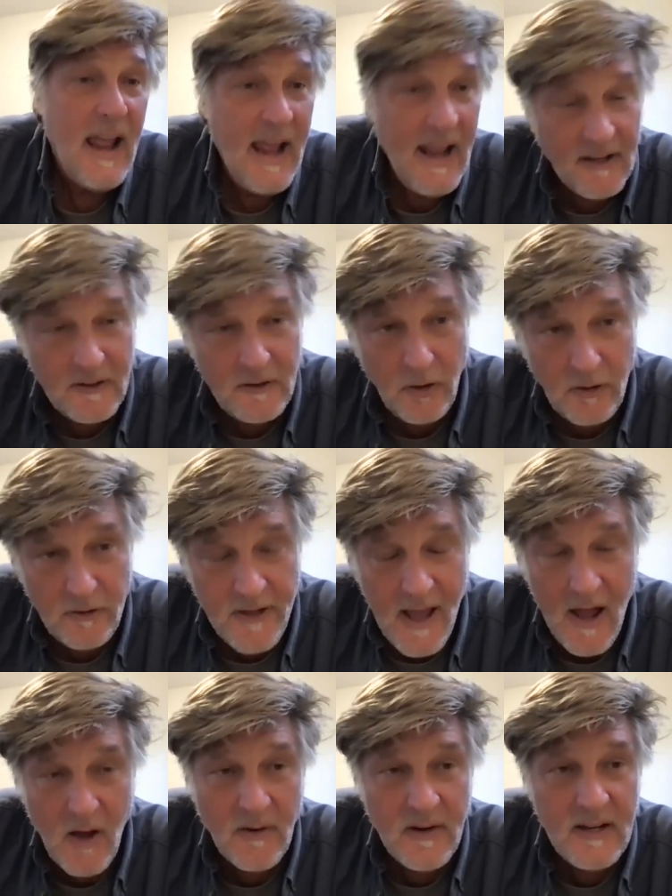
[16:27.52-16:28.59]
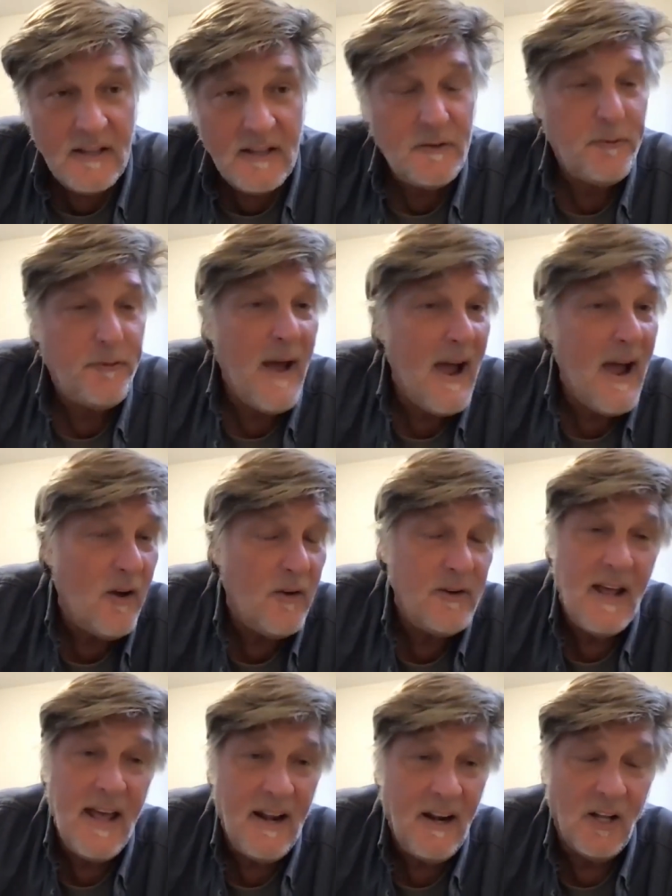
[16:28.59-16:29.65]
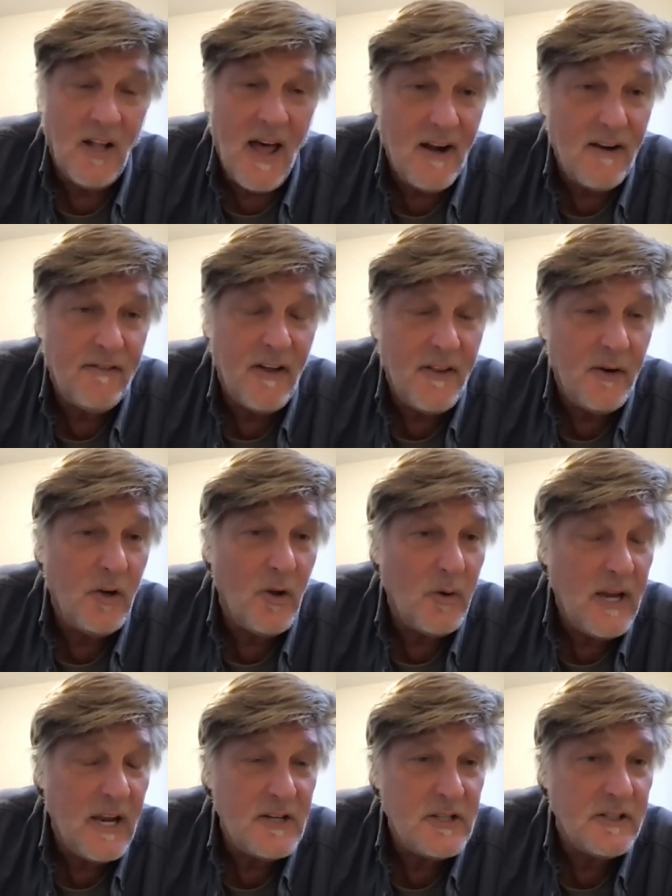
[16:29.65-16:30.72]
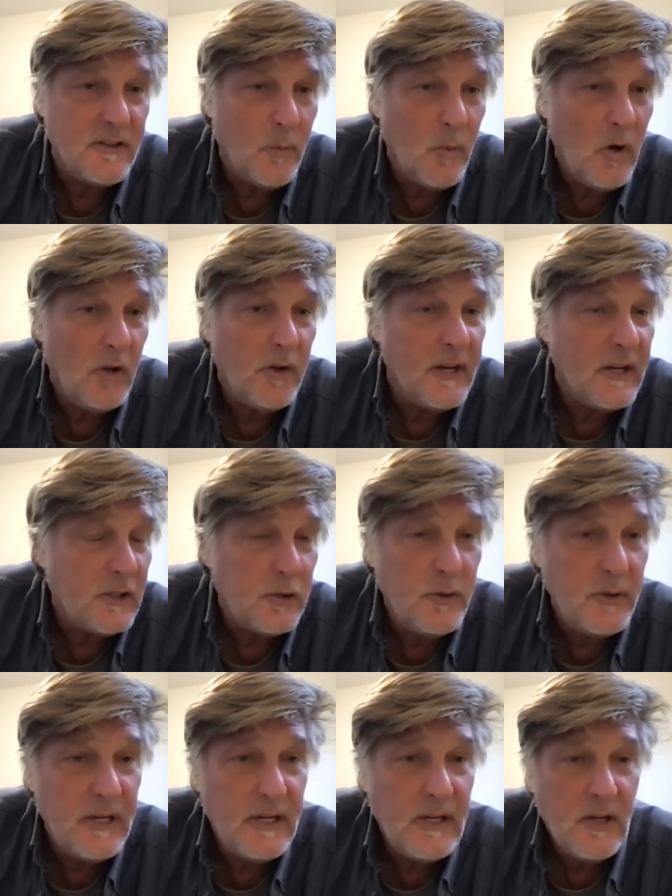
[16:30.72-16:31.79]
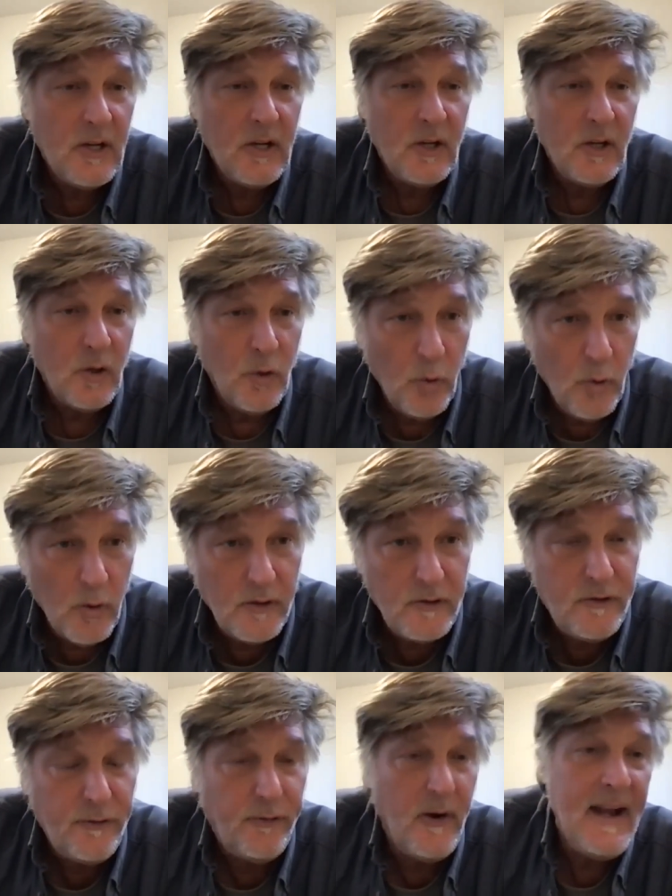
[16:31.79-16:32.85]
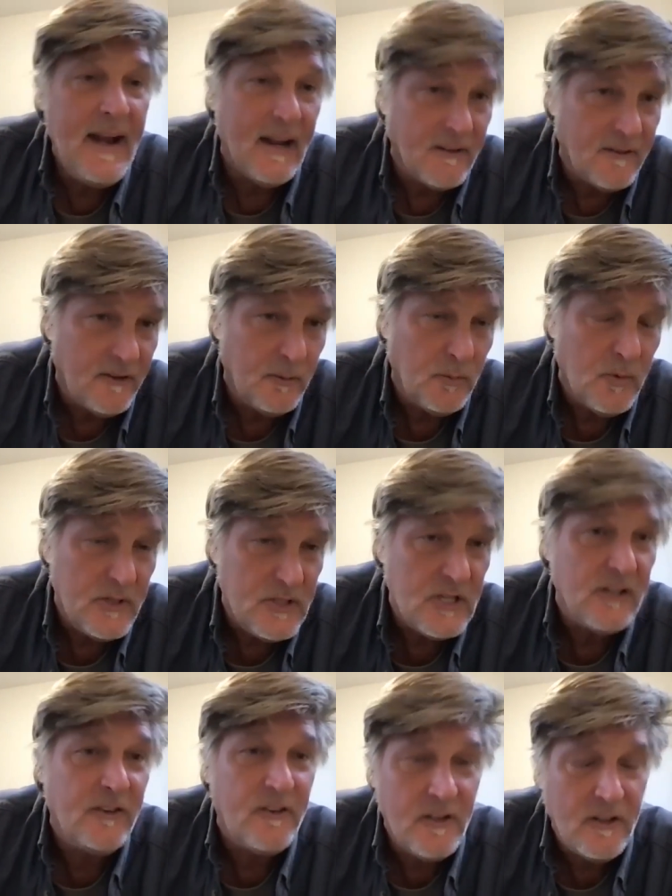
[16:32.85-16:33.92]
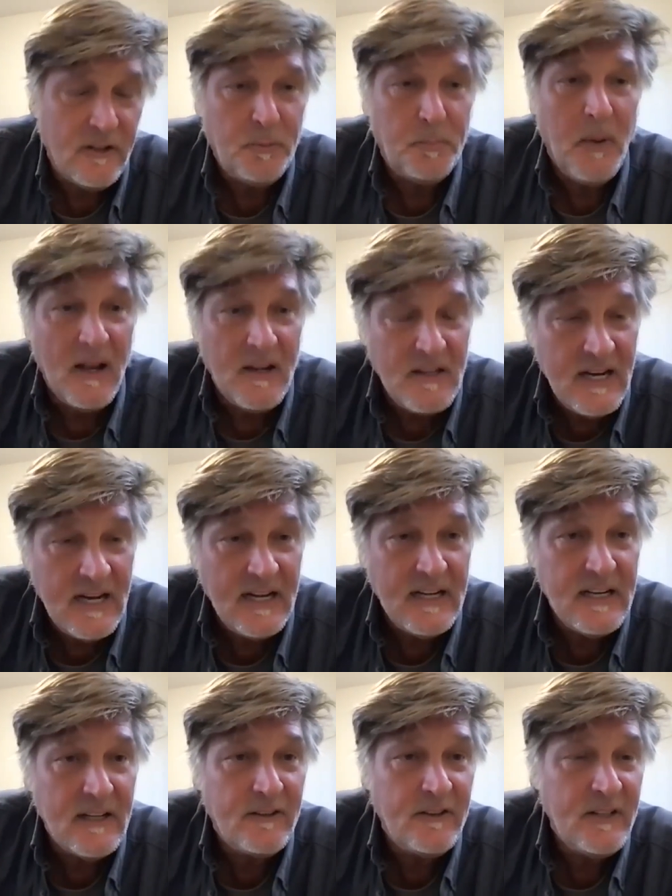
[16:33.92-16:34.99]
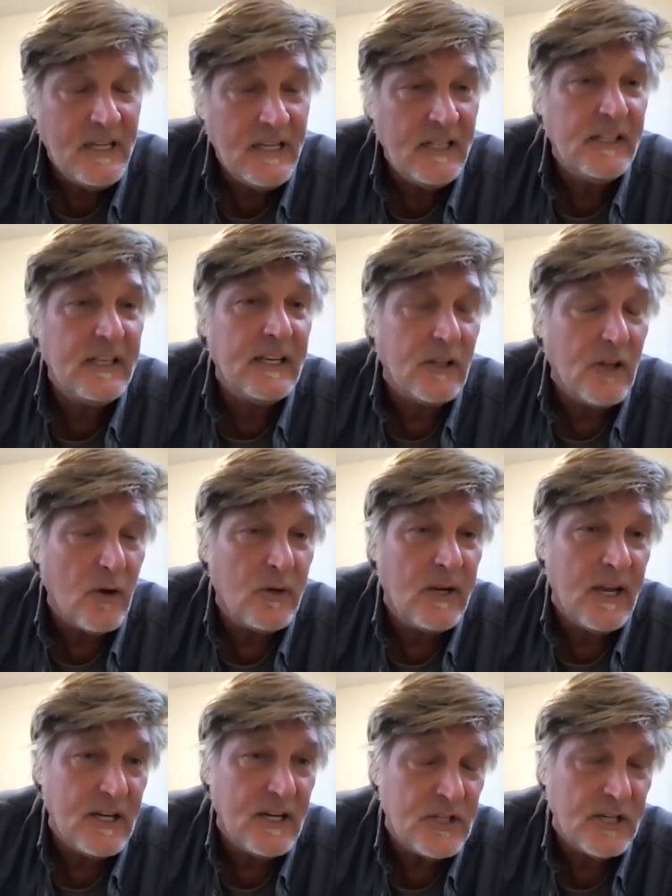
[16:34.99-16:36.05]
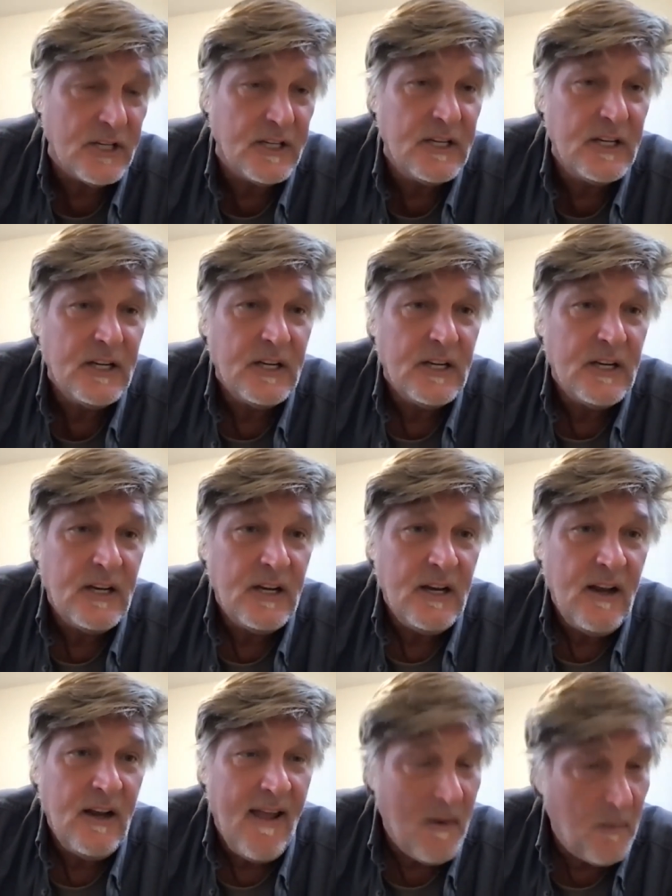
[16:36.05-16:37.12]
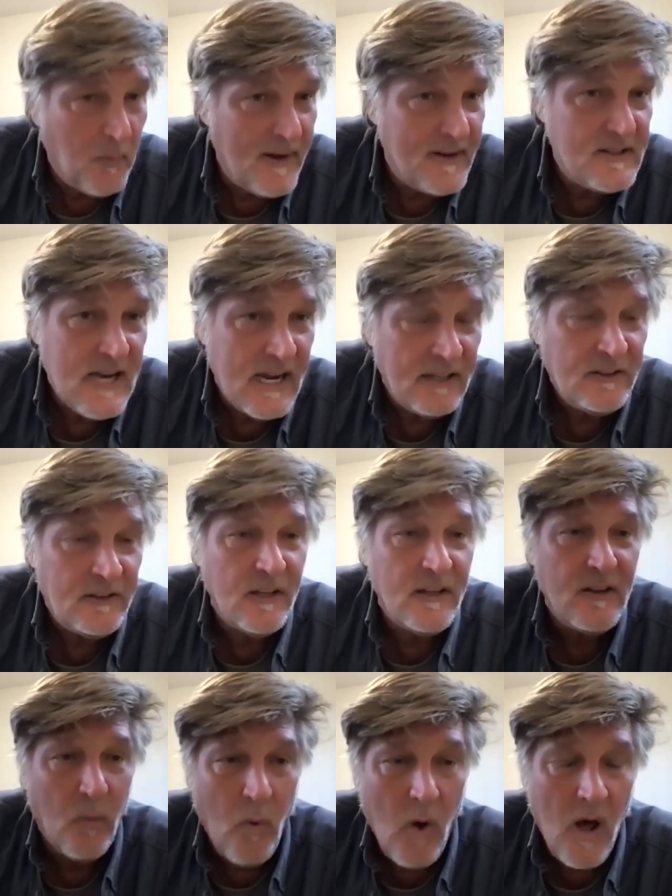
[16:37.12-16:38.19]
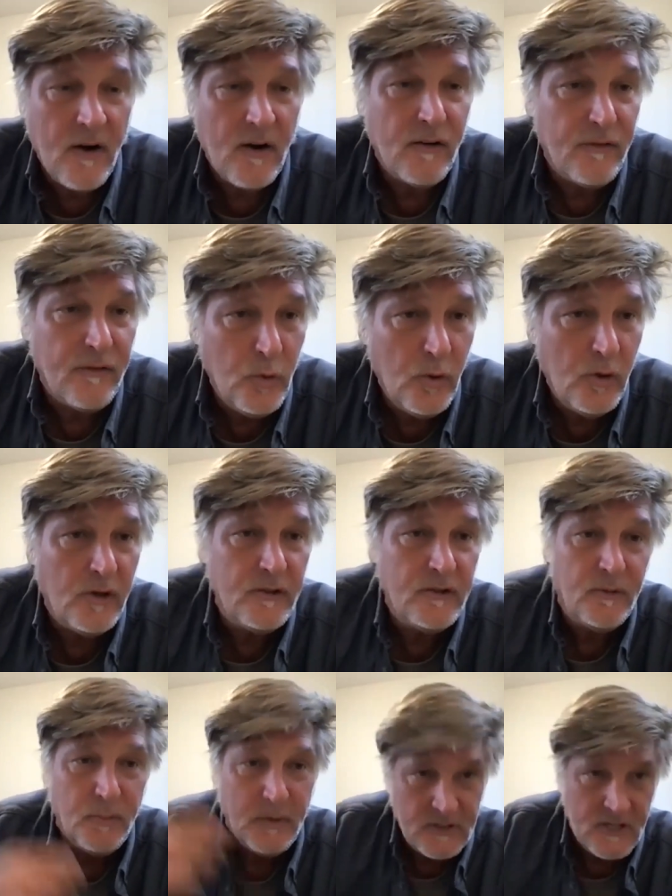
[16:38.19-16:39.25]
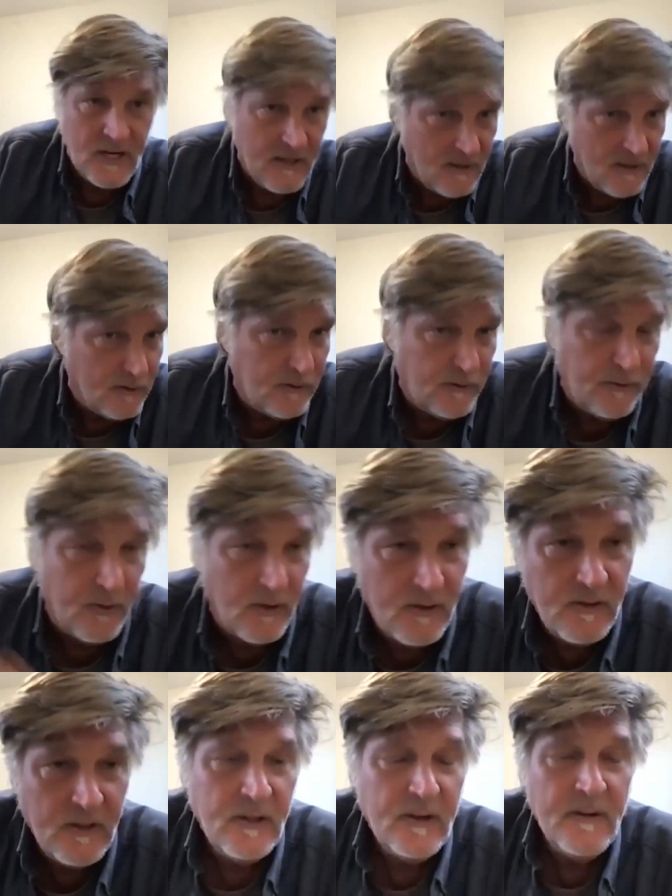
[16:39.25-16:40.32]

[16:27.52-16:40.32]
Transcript: and it turns out it's found at a lot of other locations in the world, including Lourdes, France, which is this spontaneous healing location. And when tested, the water of Lourdes, which they use for